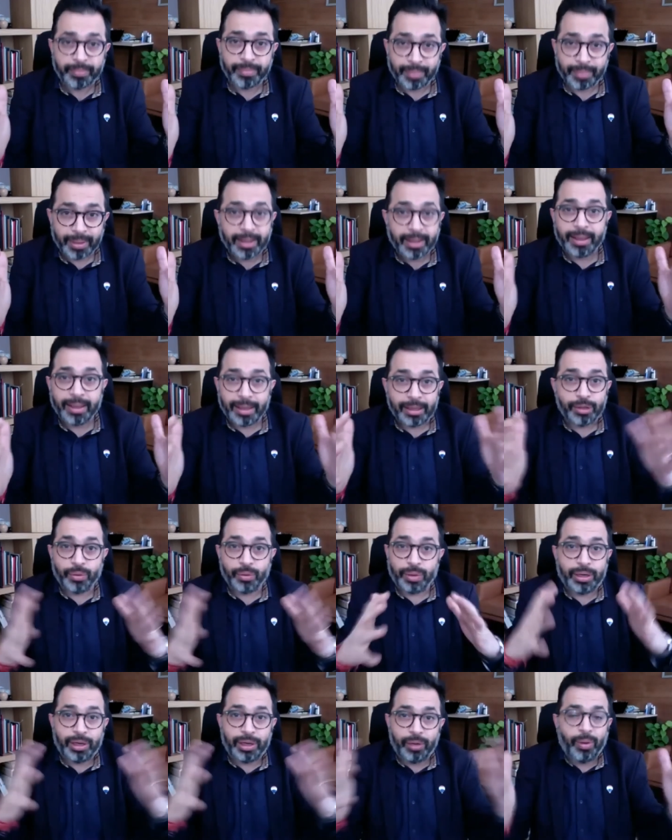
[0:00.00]
You
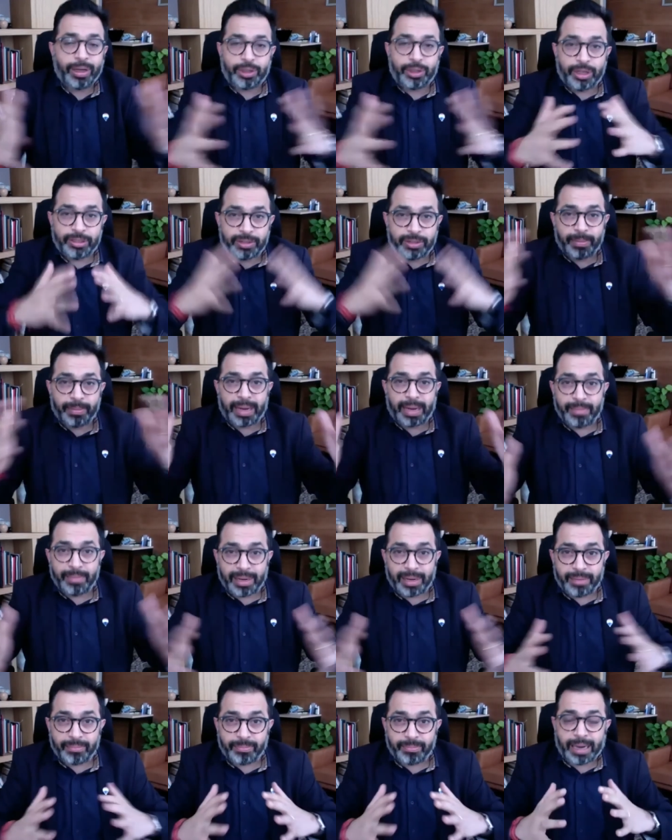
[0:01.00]
you actually sometime I
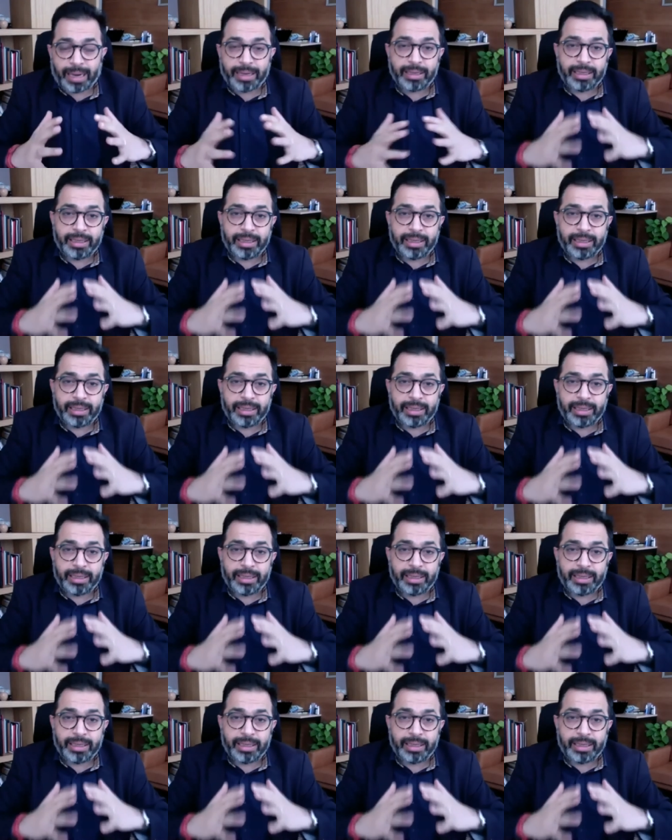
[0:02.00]
I